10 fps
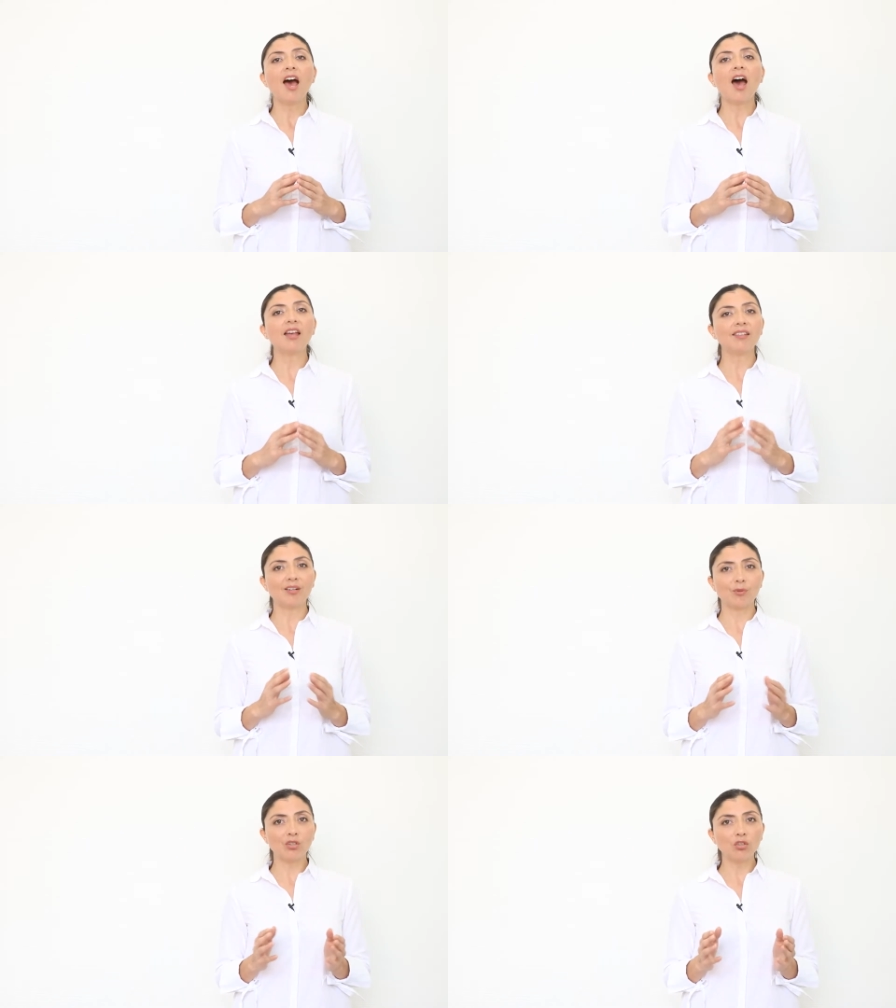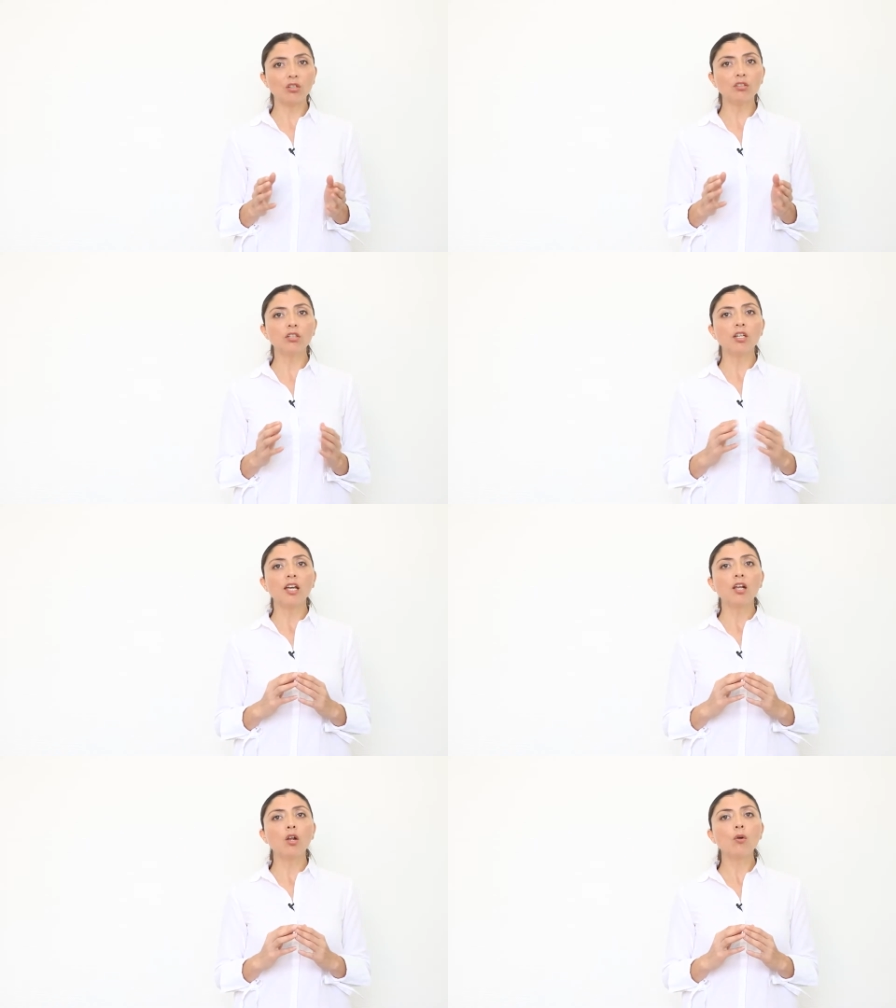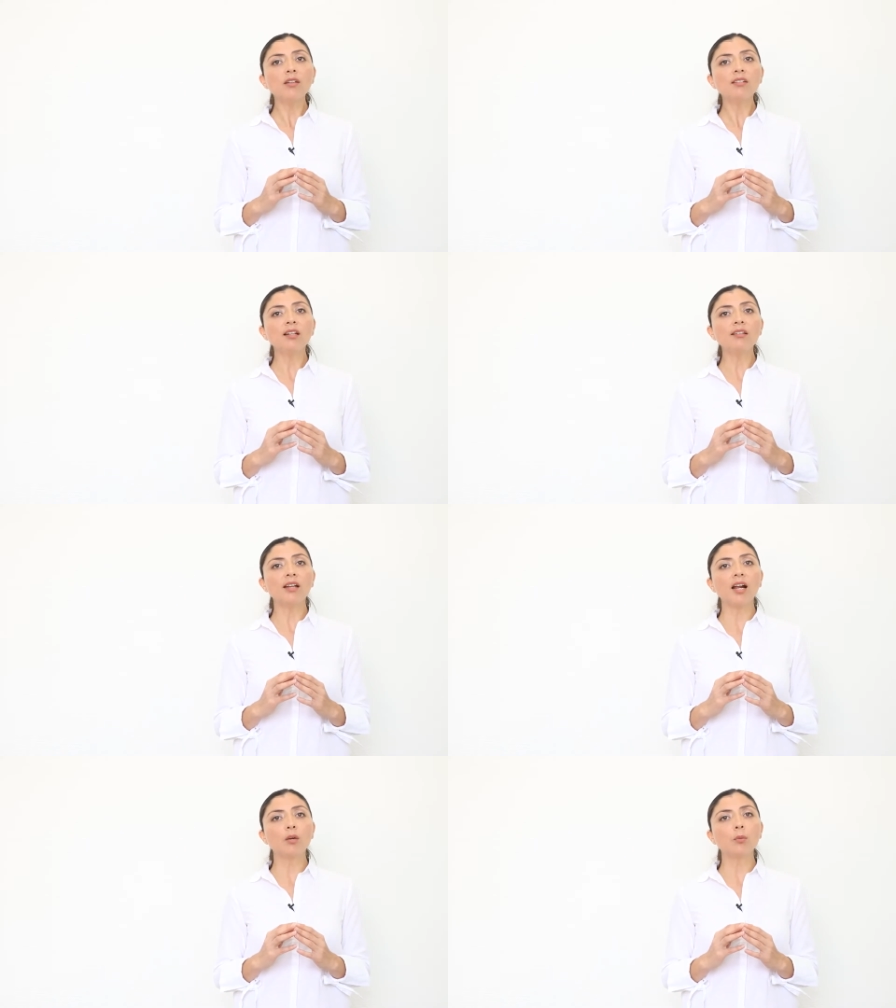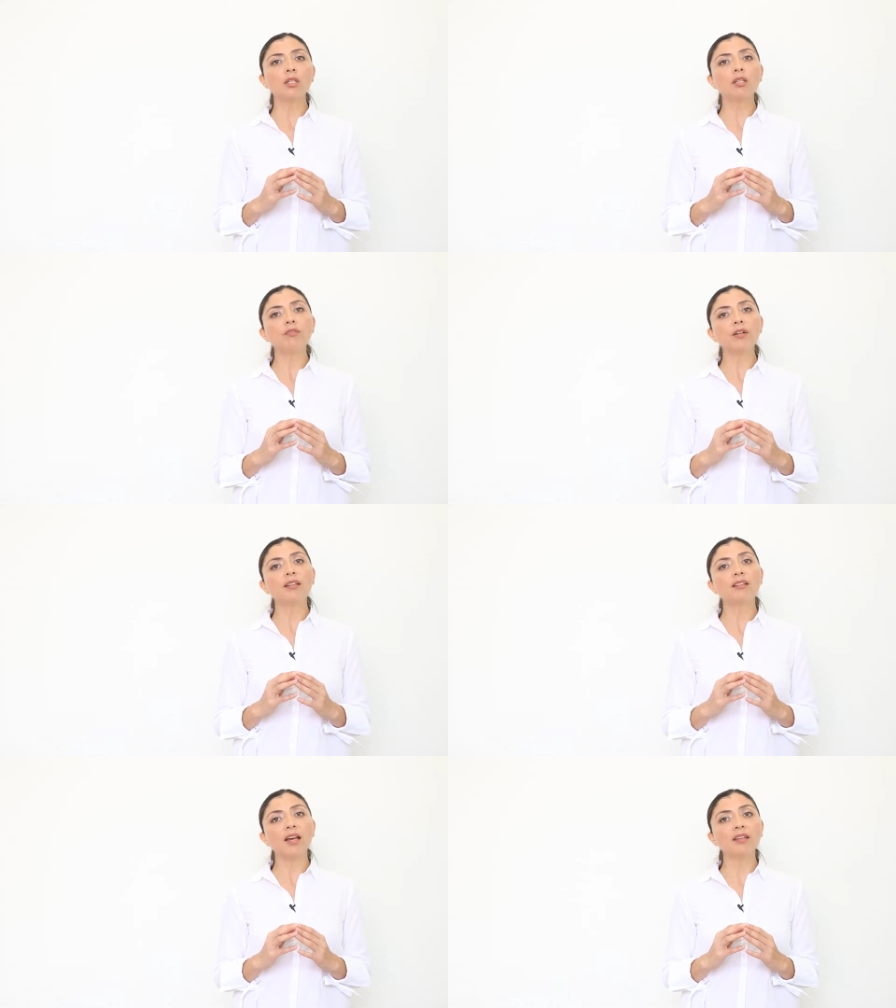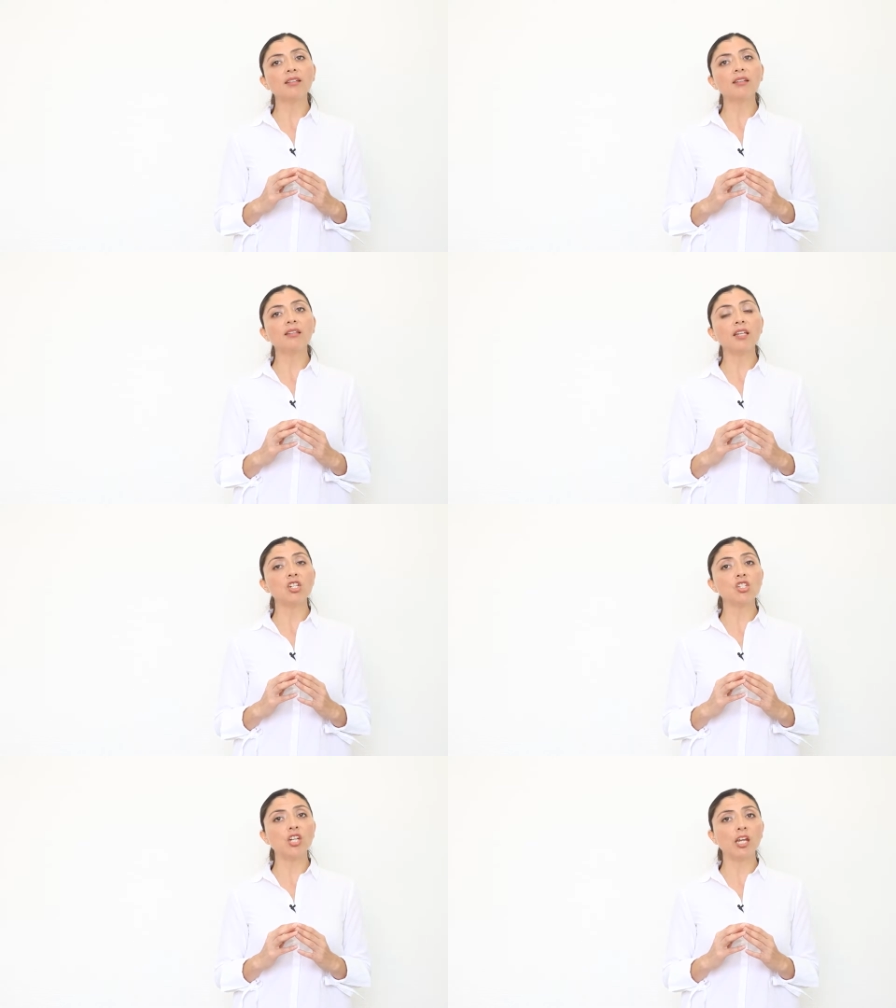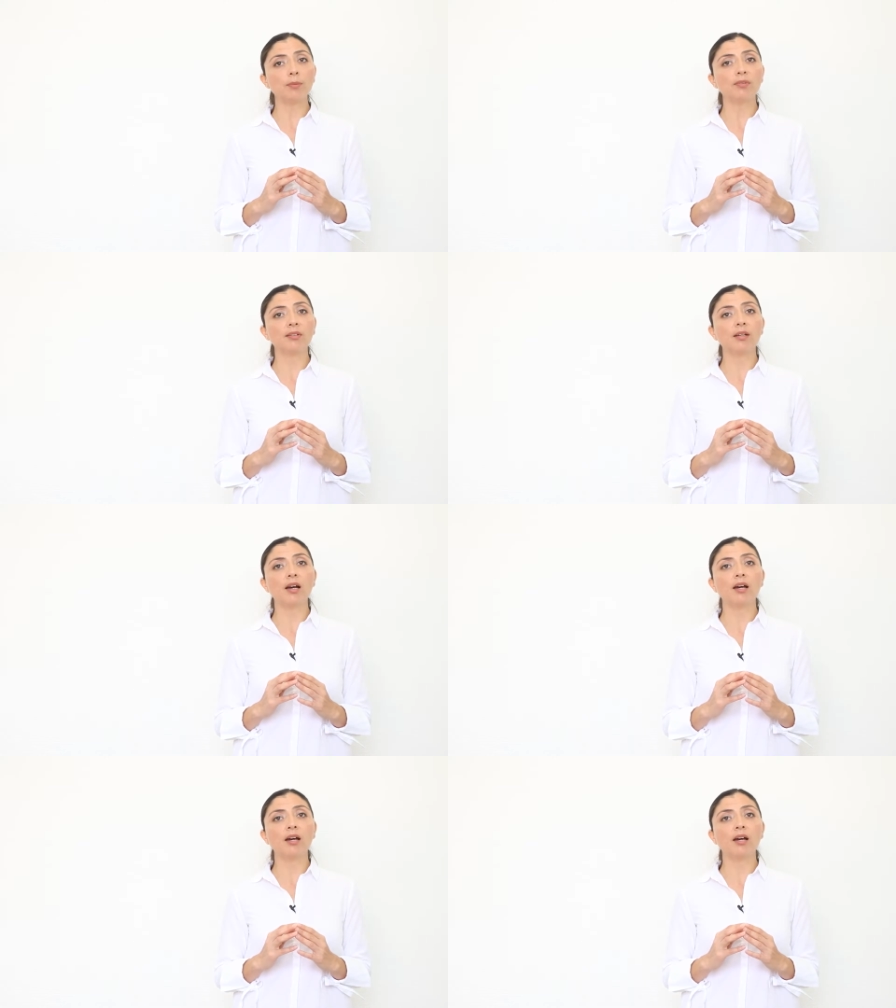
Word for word: As a result, crystals are with different sizes and shapes.